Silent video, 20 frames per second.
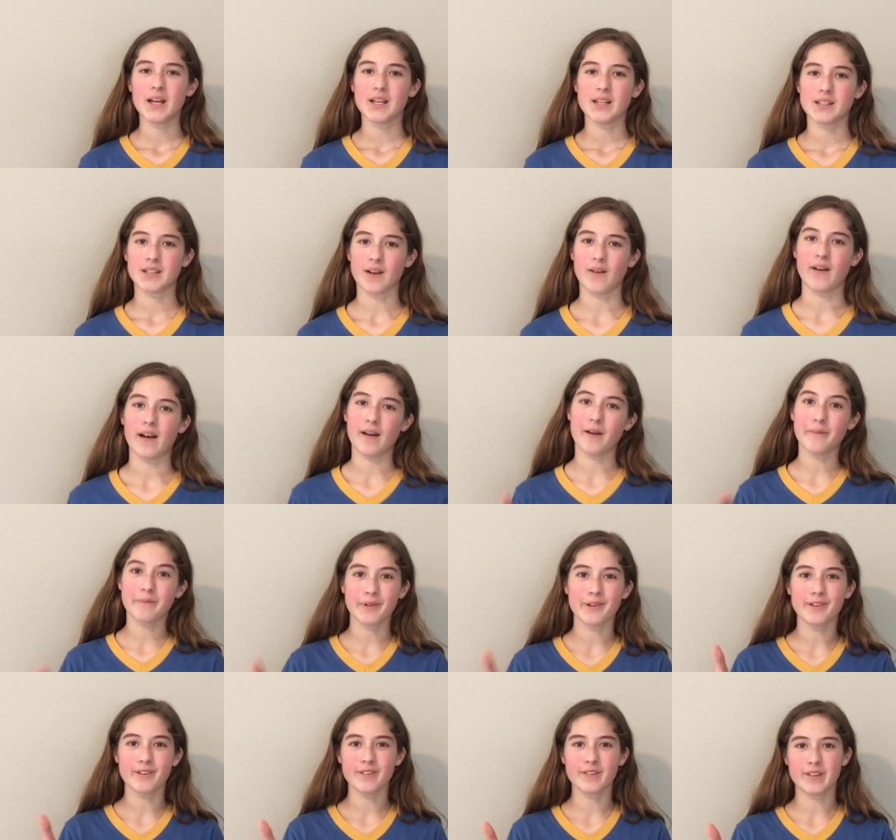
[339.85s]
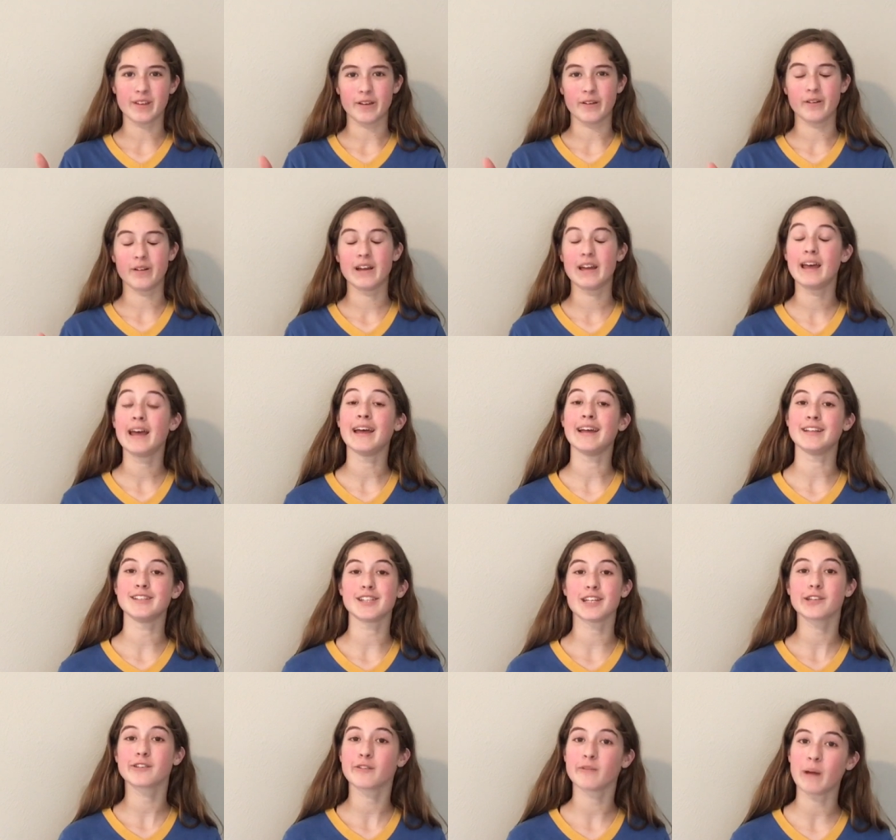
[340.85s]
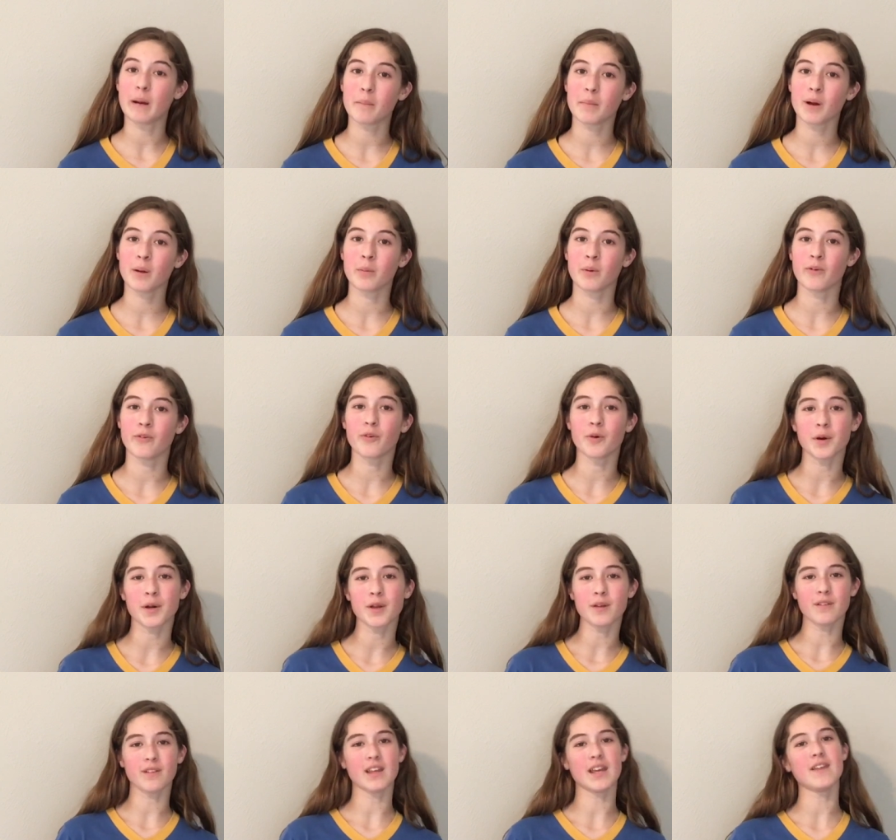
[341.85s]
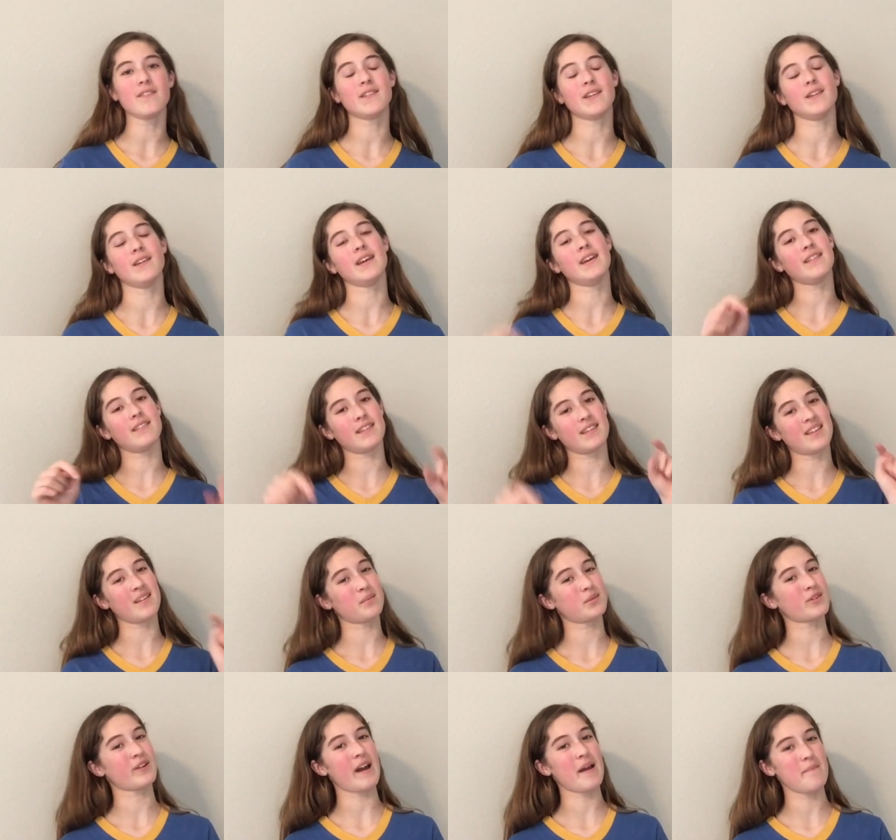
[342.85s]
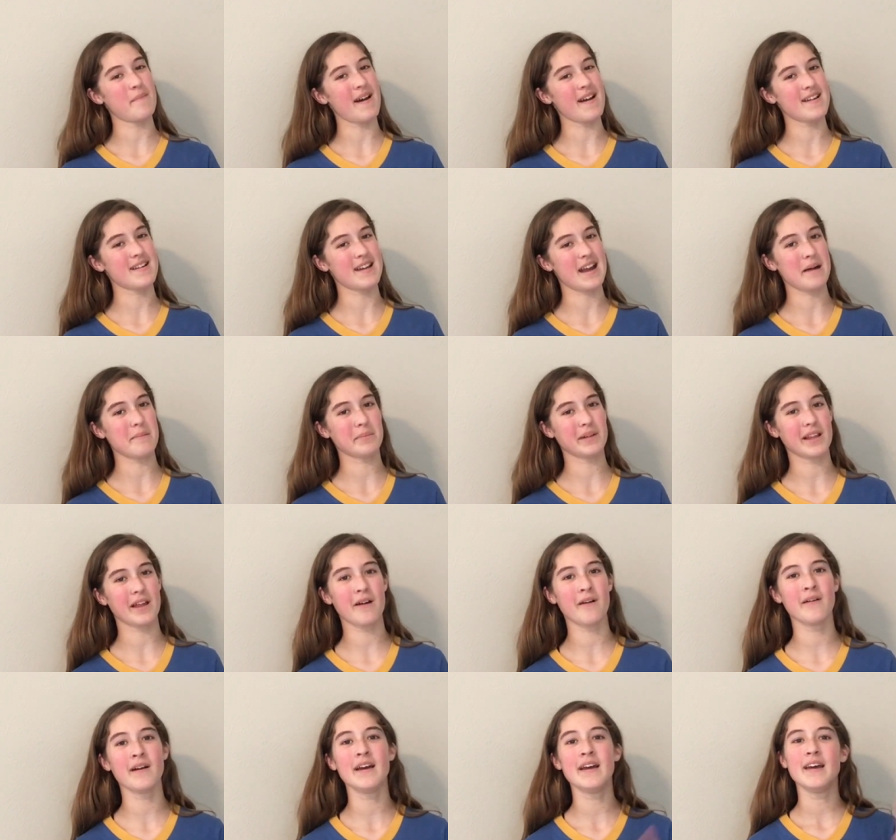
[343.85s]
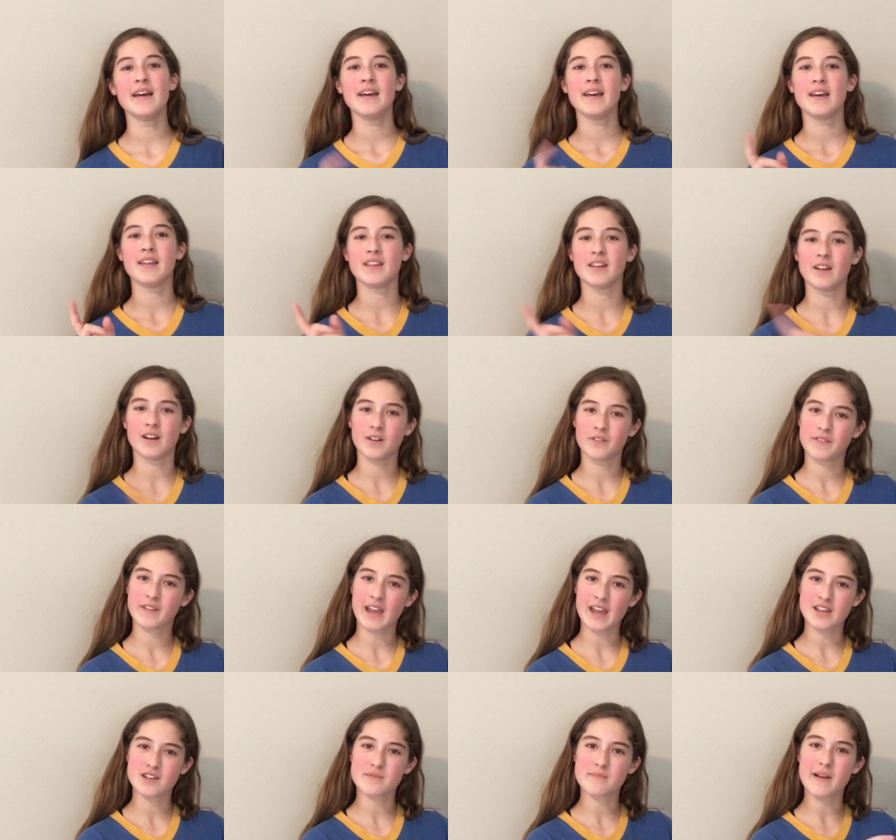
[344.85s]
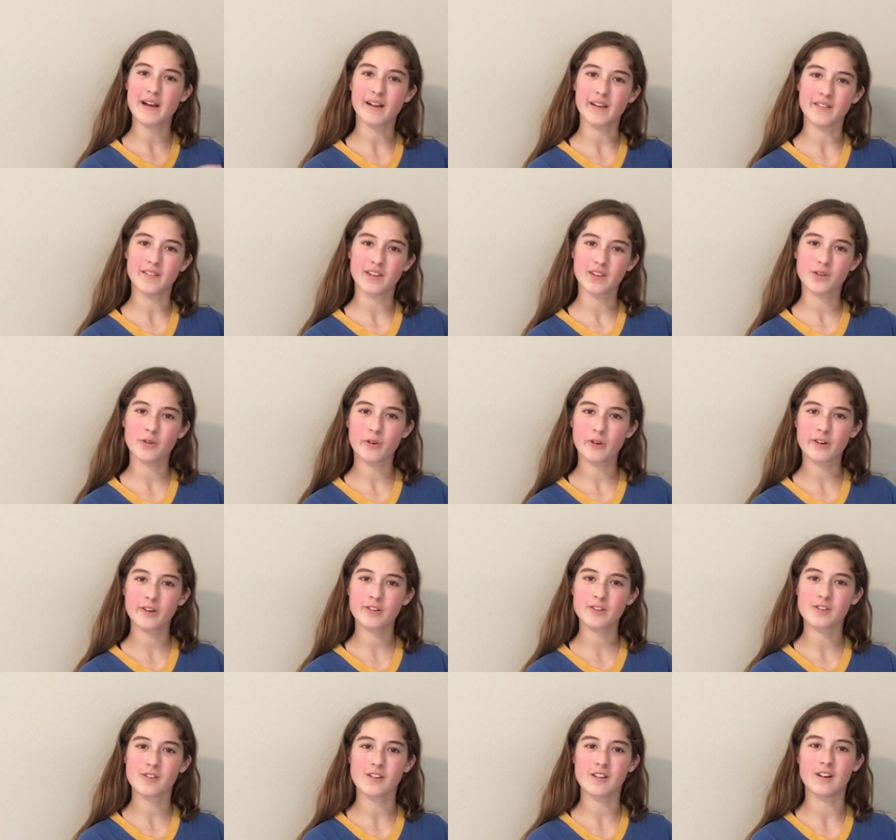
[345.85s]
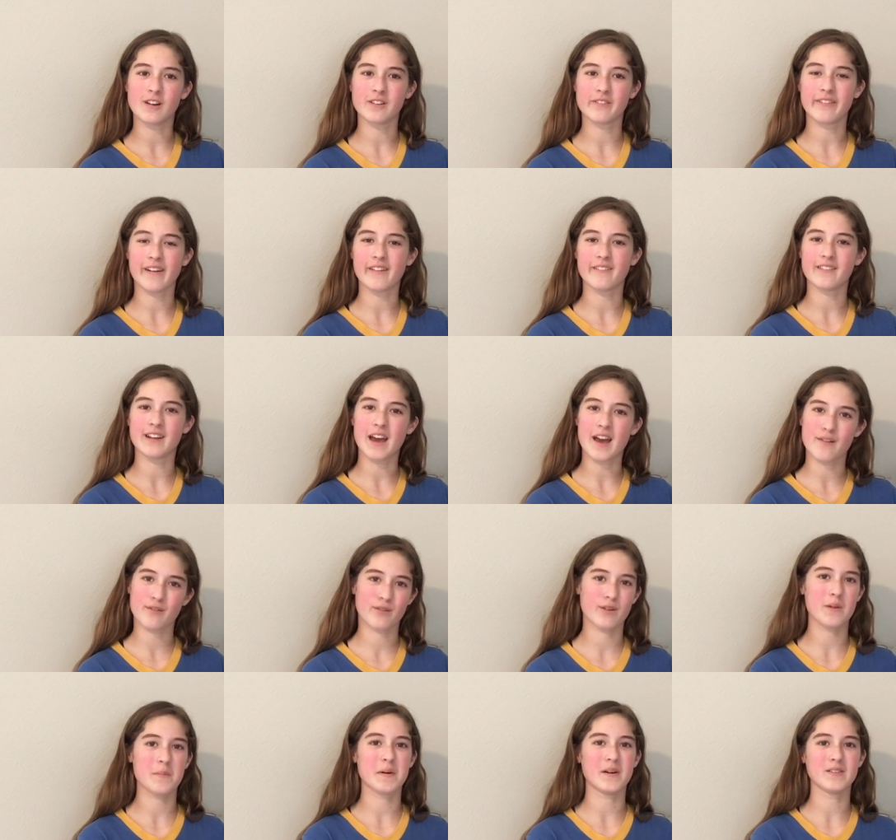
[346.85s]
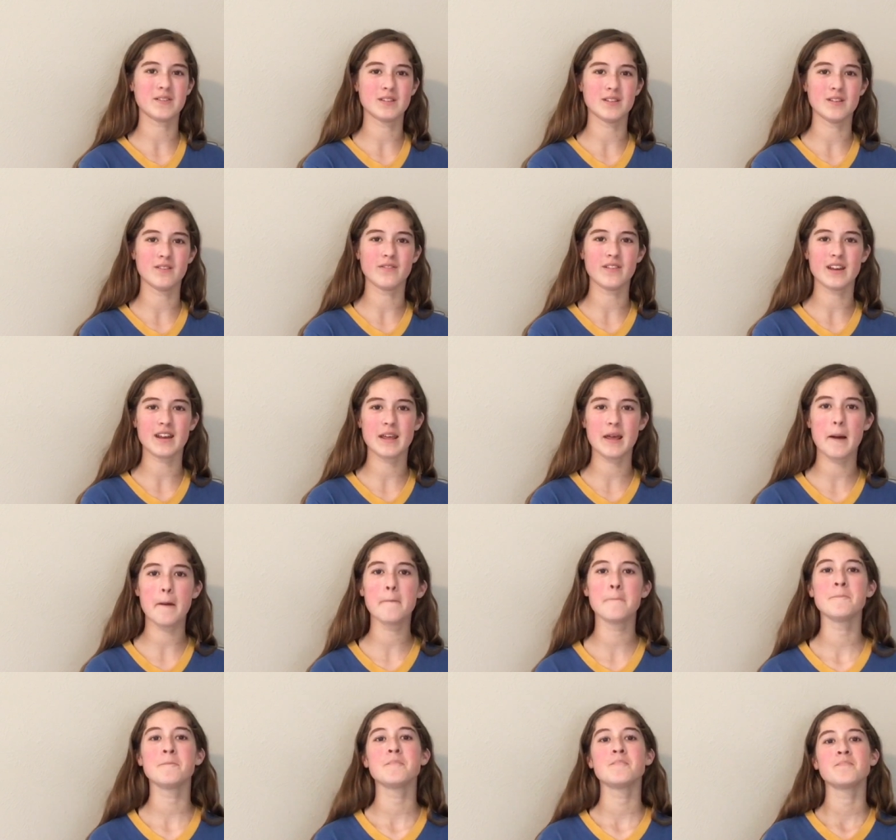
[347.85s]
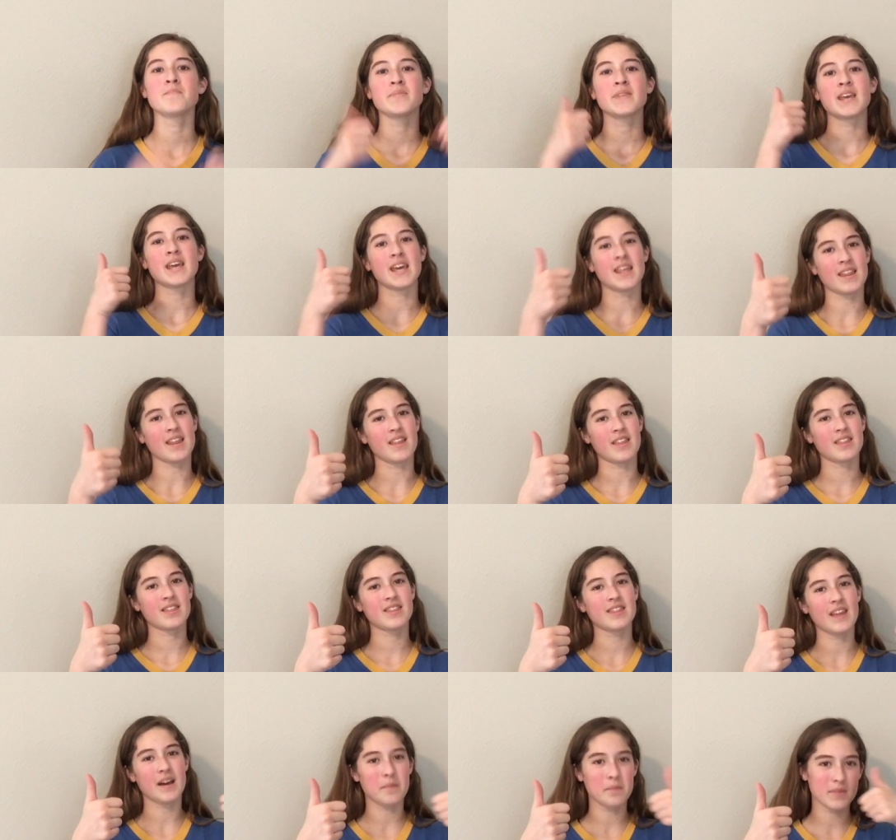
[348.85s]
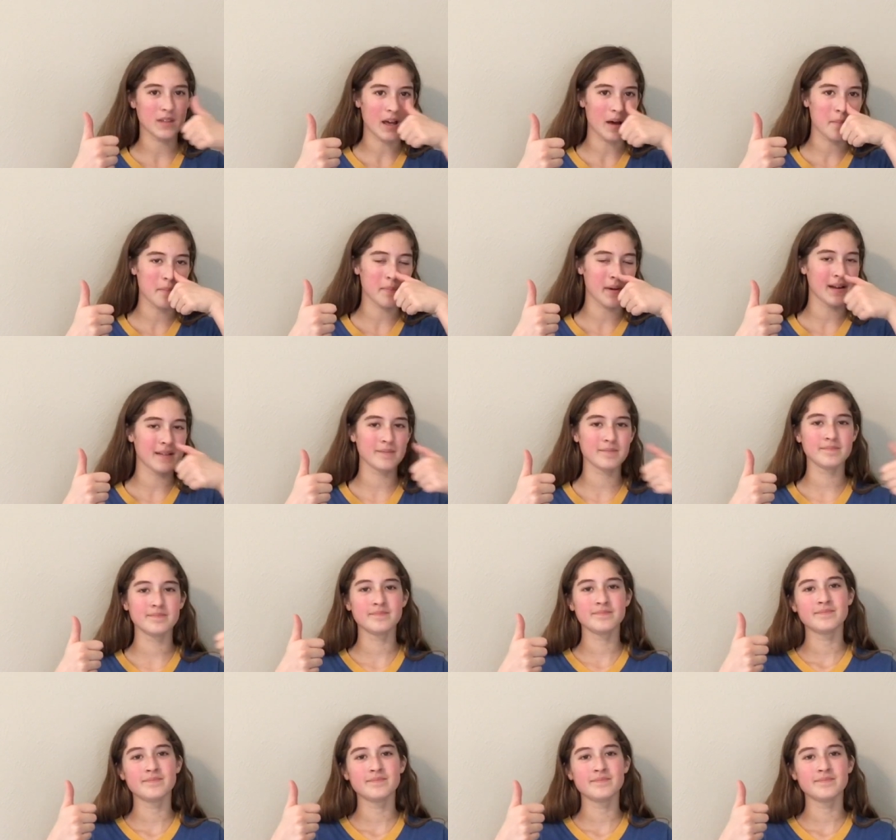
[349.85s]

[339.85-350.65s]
So I hope you do too. And just remember before you leave to hit the subscribe button down below, hit the notification bell in this corner so you get notified whenever we post a new video, hit the thumbs up button